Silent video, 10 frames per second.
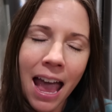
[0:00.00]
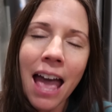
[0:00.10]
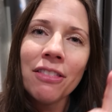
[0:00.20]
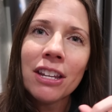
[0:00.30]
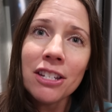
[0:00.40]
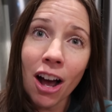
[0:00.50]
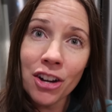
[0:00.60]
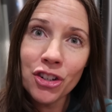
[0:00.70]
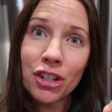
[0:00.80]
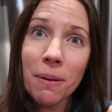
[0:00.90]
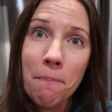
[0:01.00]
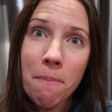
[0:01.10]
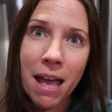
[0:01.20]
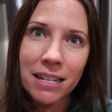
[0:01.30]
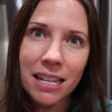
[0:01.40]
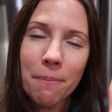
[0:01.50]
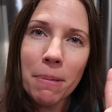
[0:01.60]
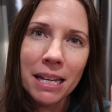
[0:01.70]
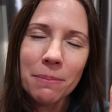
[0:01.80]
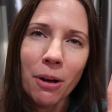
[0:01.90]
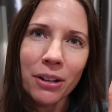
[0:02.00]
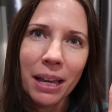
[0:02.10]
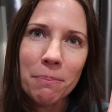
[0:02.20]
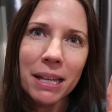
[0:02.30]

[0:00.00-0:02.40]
and the Dodgers Met baseball game